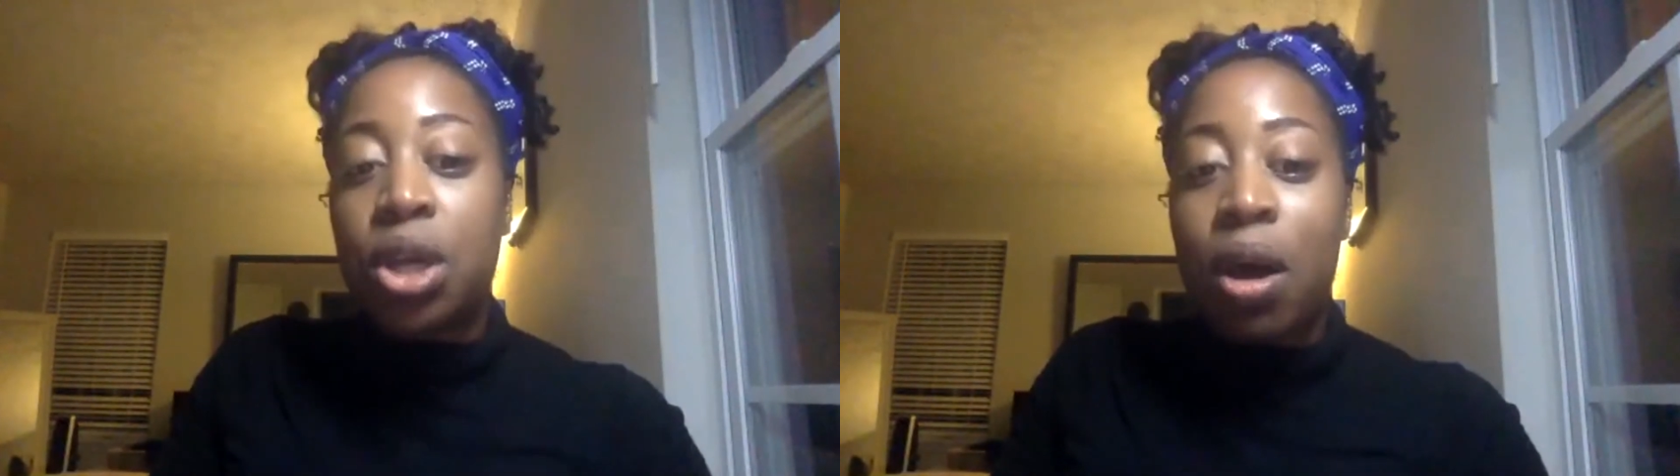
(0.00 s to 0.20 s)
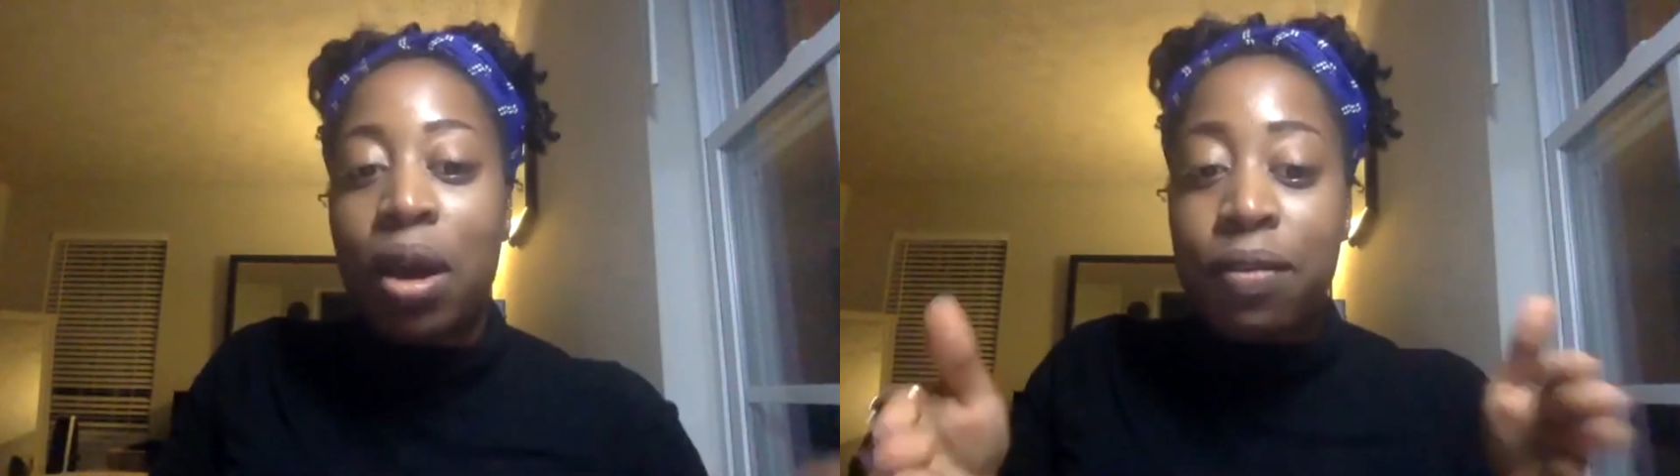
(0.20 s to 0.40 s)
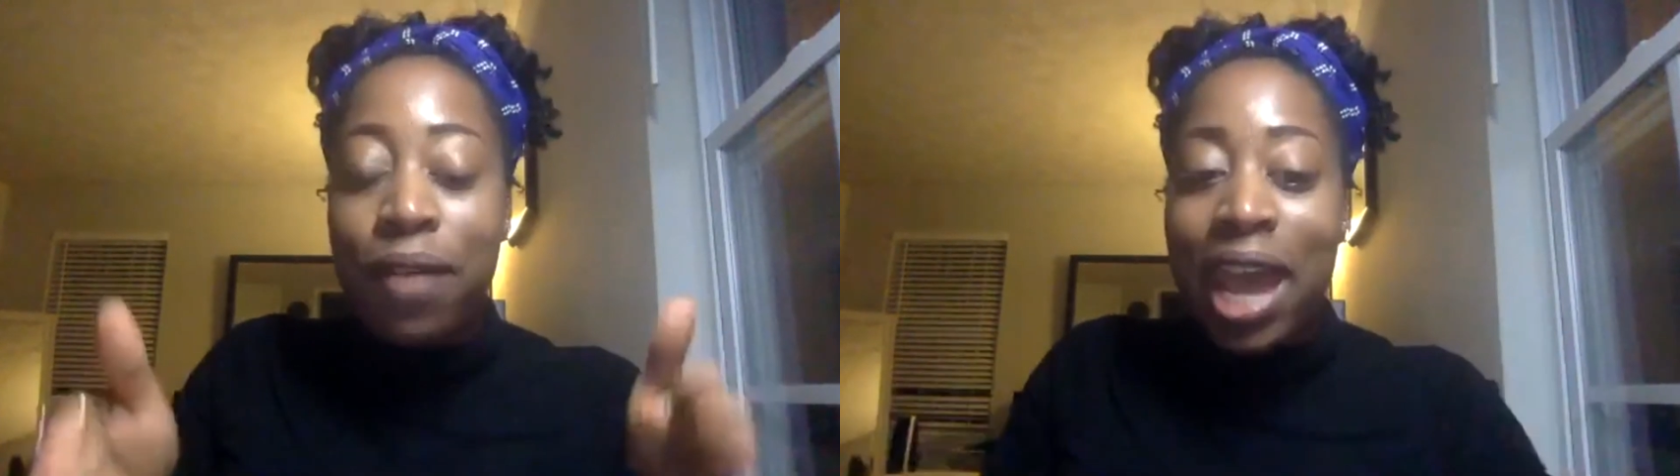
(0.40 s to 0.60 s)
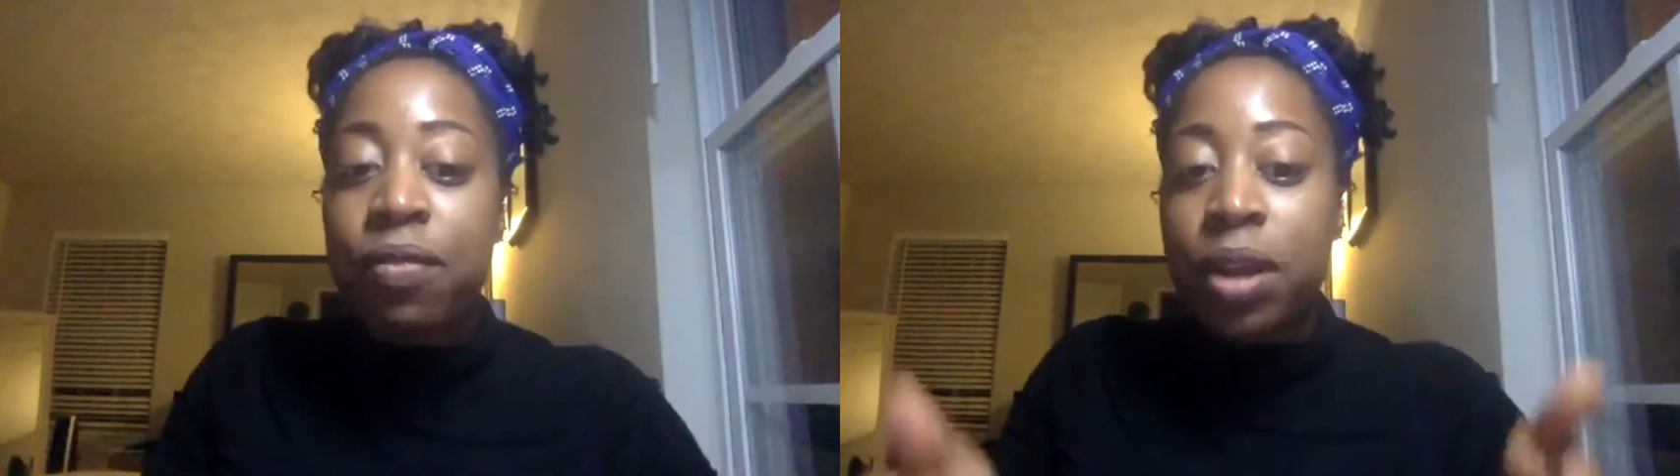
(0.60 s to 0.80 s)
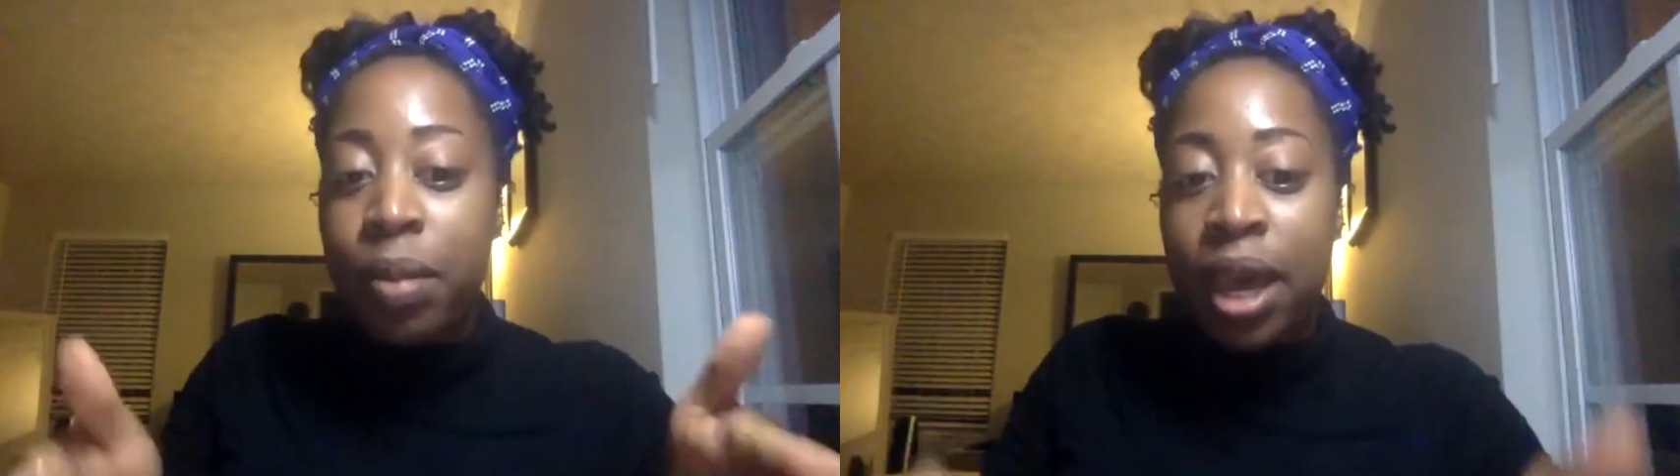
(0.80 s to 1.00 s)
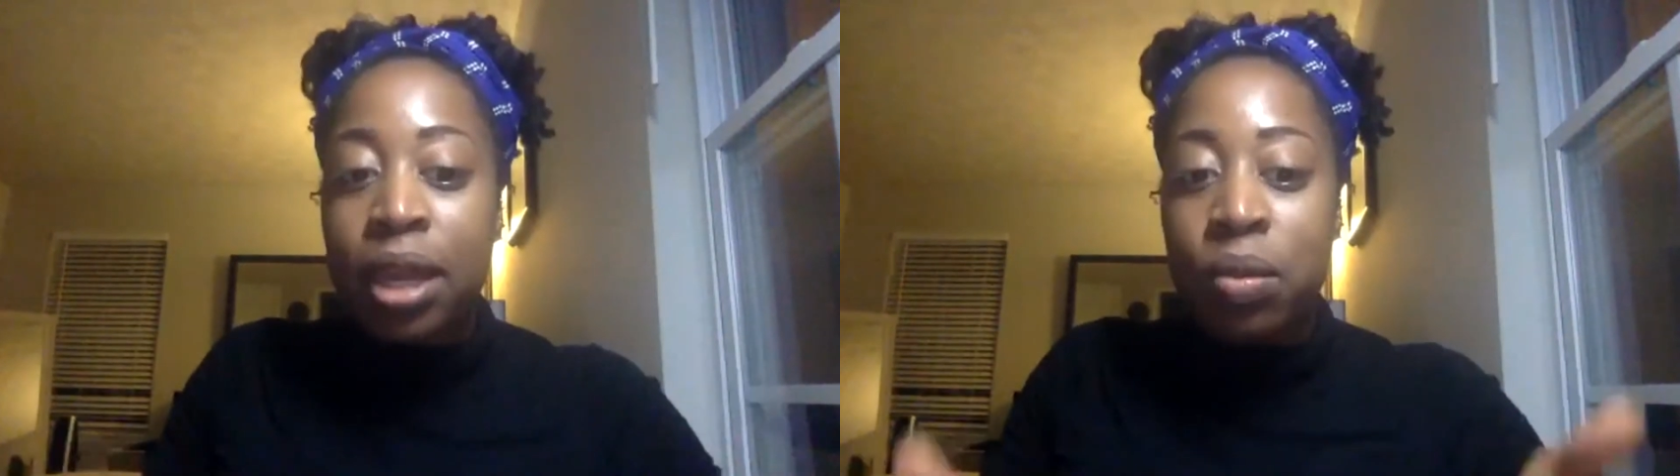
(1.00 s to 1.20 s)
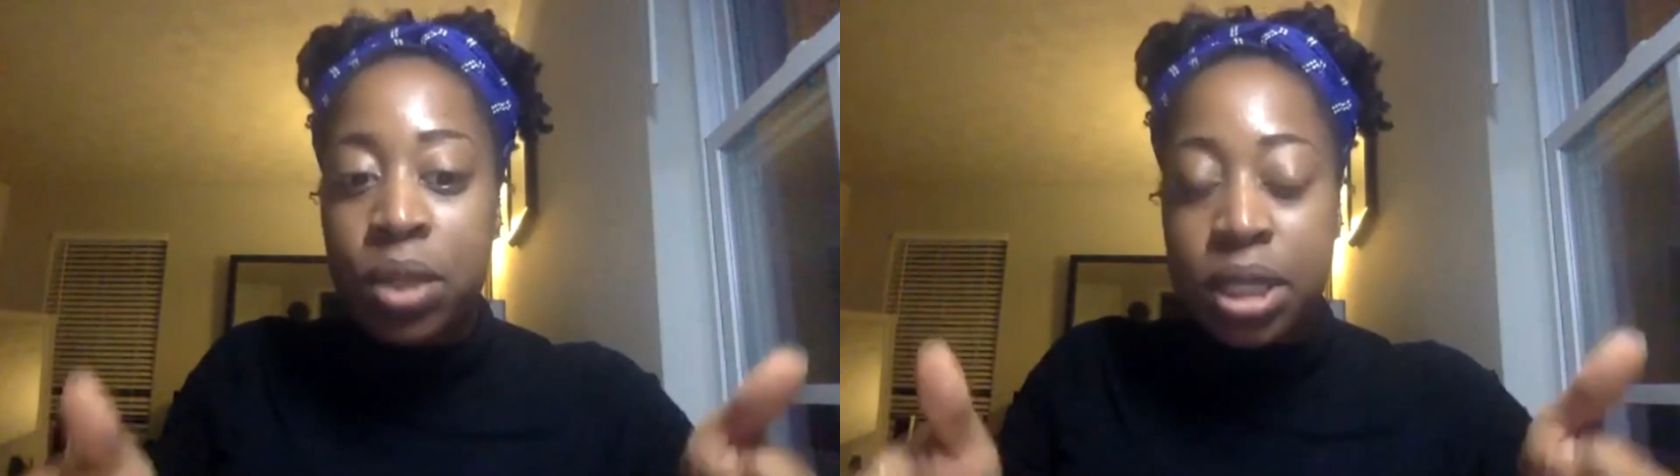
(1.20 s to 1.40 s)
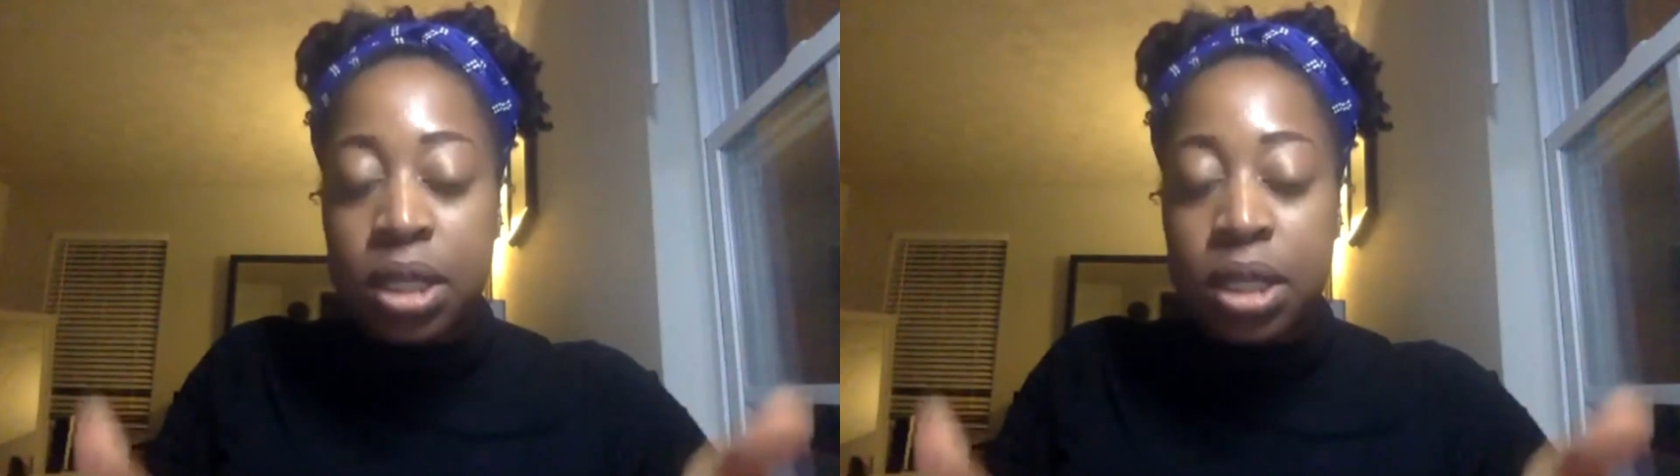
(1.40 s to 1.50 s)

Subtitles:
on if everybody was in